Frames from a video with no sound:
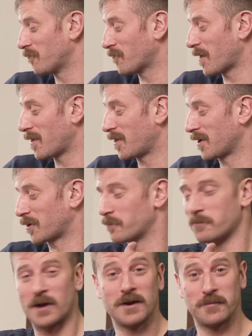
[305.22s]
I
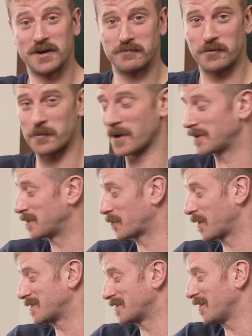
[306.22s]
think, been a bit of a romantic
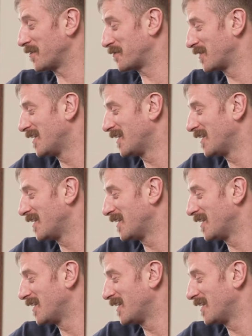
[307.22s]
myself.